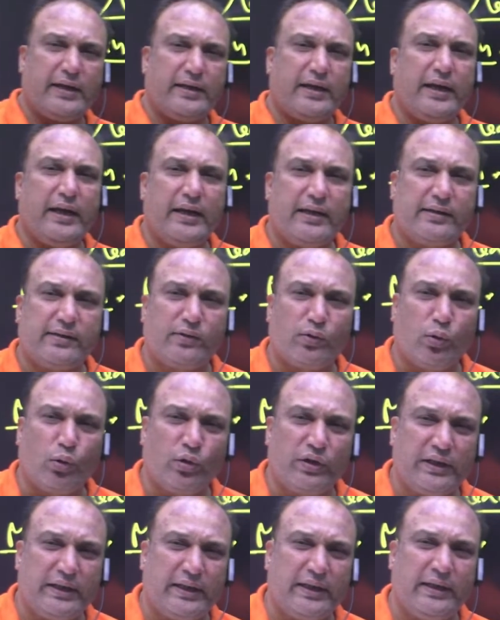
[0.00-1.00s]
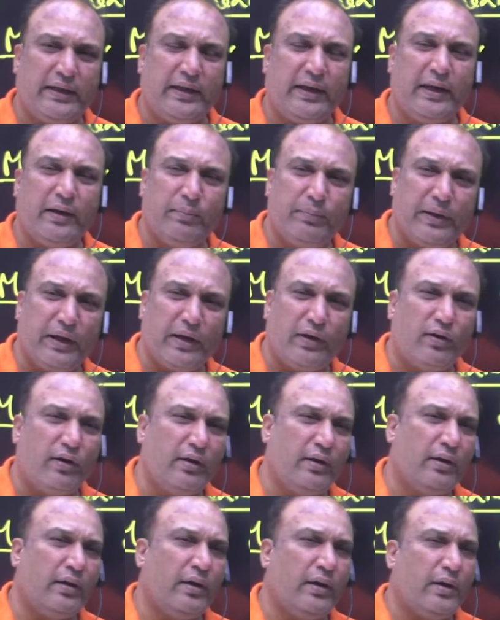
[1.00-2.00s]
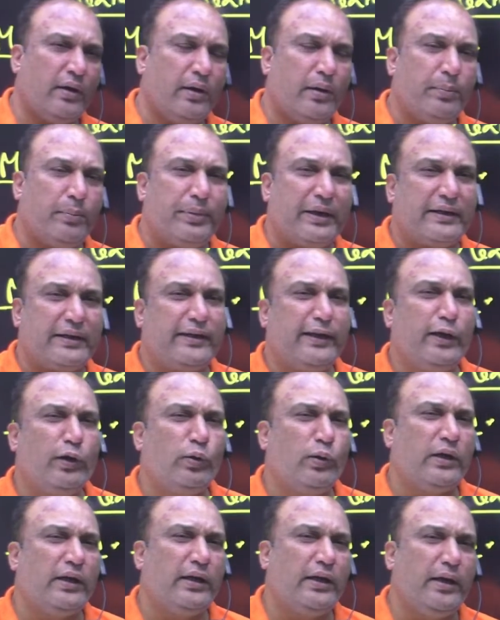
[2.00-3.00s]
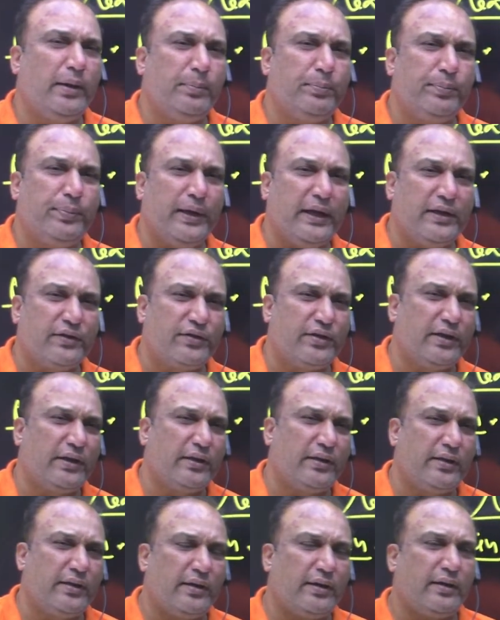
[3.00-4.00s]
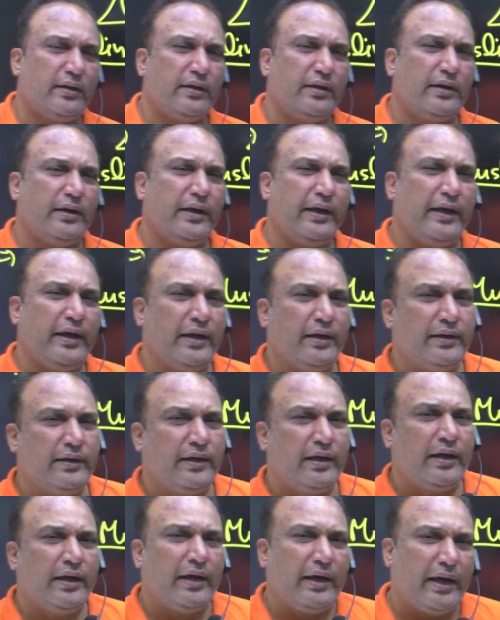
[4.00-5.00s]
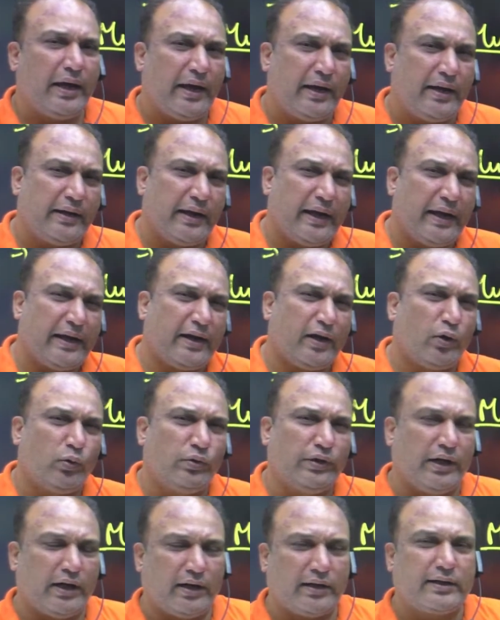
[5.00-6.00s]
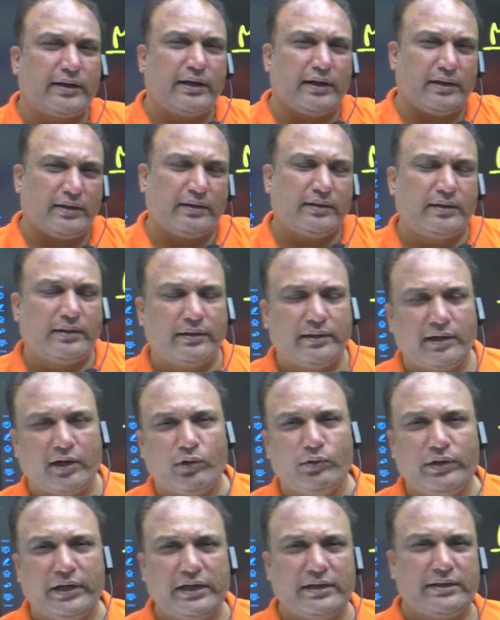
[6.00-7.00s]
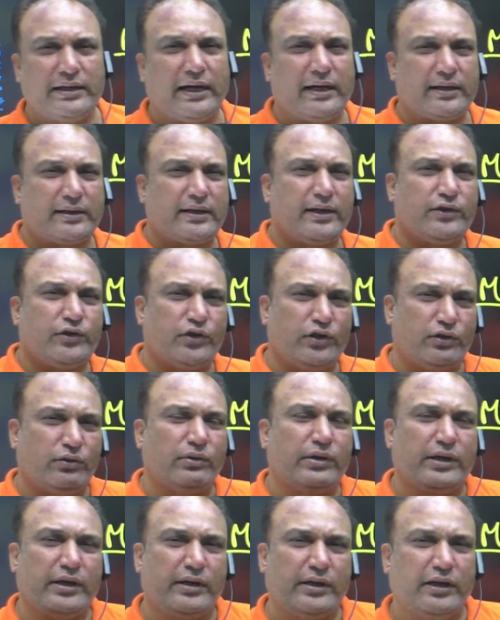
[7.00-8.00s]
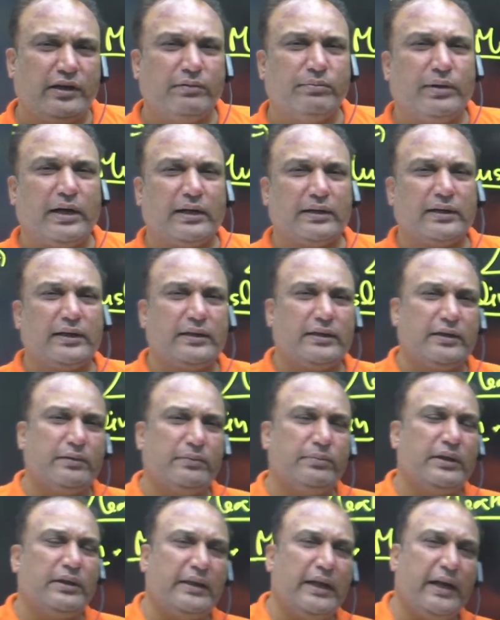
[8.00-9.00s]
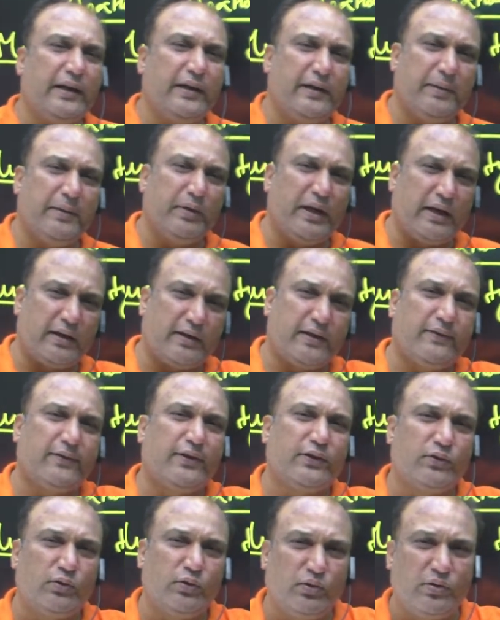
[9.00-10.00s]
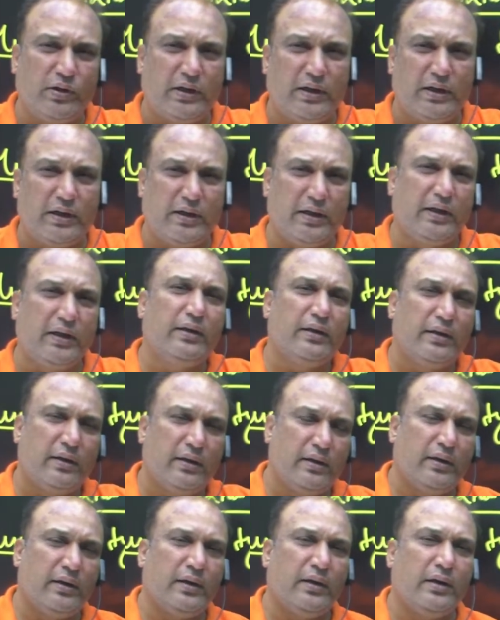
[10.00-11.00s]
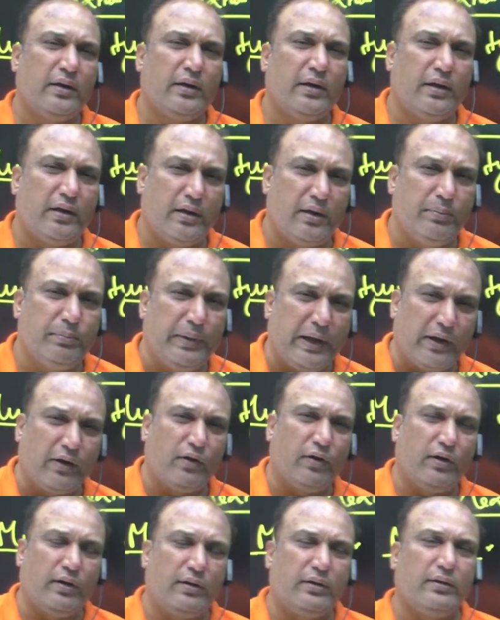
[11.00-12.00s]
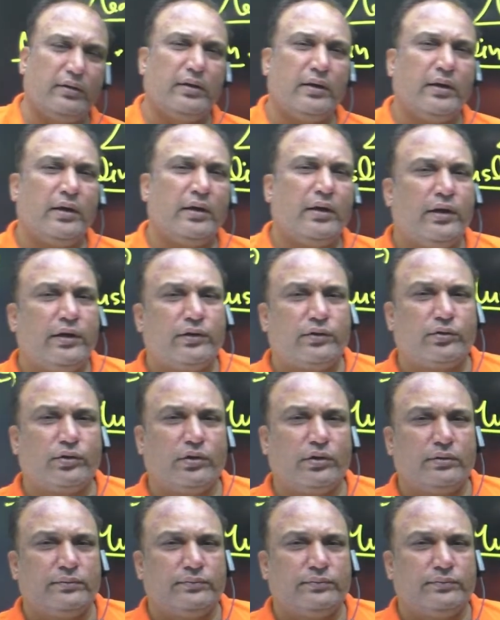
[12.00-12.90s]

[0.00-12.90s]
its origin in Bengal, particularly places in and around Dhaka. Nowadays Dhaka is situated in Bangladesh, but that time Dhaka was situated in Bengal. So